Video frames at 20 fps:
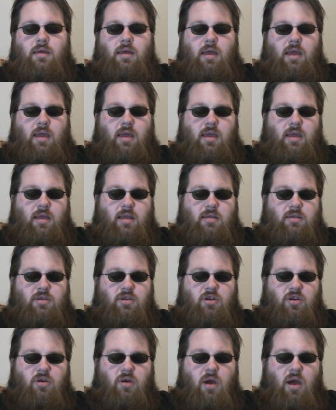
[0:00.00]
And,
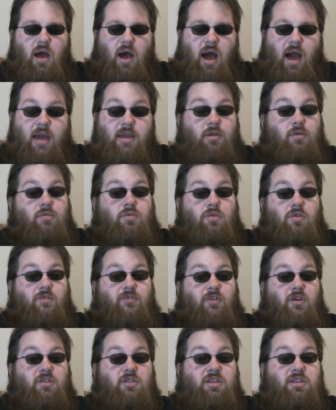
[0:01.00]
I don't know
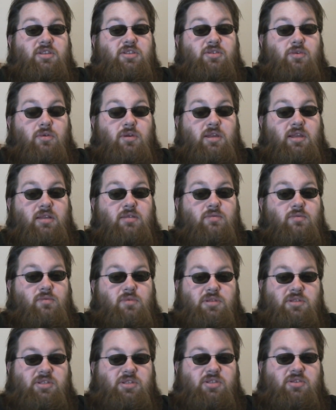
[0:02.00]
if Arlene Sorkin
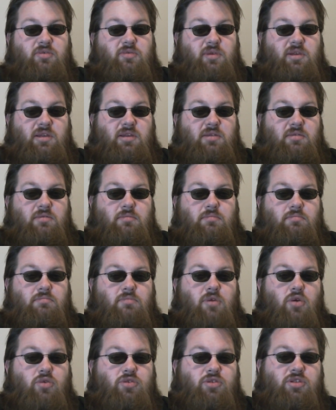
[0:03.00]
was doing
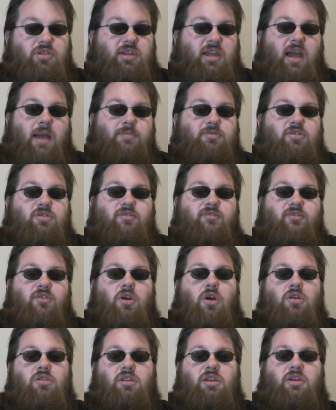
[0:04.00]
motion capture for
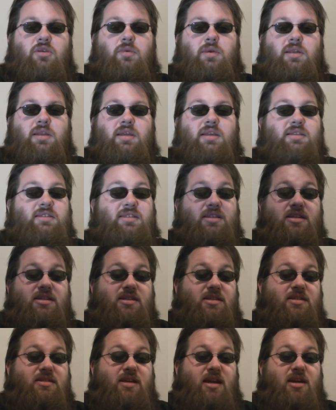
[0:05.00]
Harley Quinn.
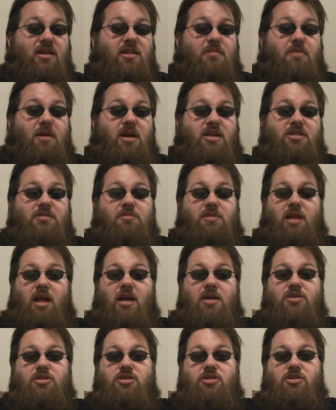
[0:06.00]
It's entirely possible.
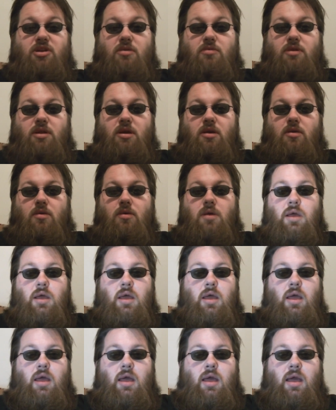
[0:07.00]
I just don't know.
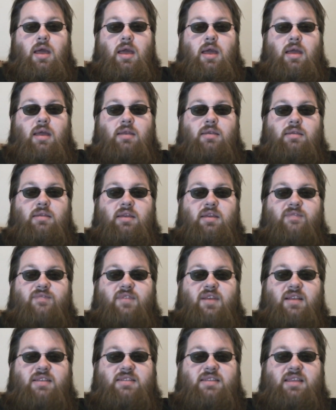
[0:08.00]
And if
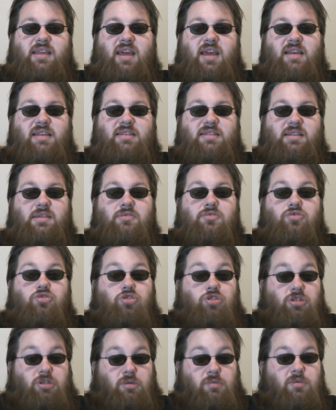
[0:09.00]
that's the case, then
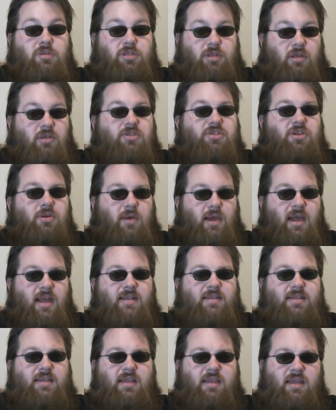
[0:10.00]
she was also
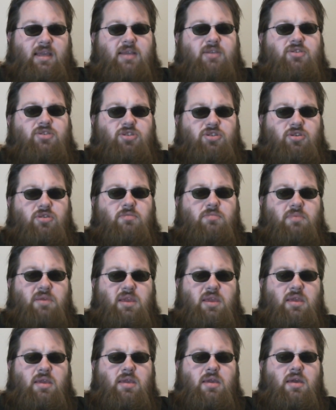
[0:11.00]
acting and should
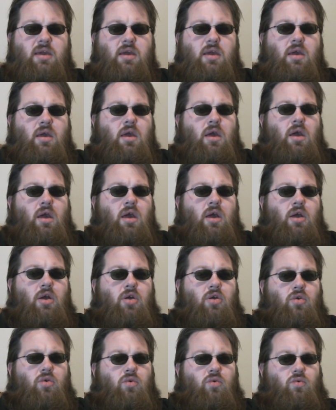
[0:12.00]
be
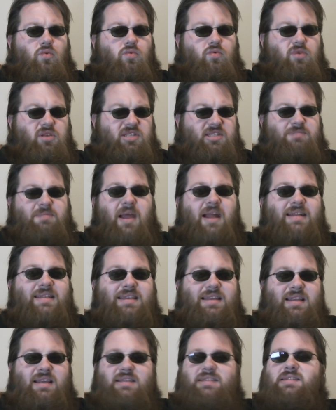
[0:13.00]

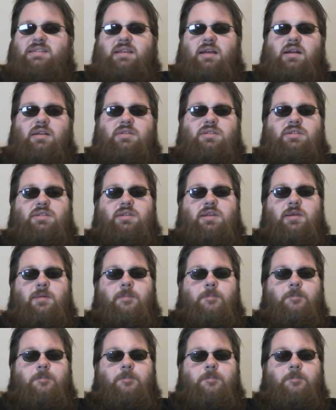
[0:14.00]
respected as such.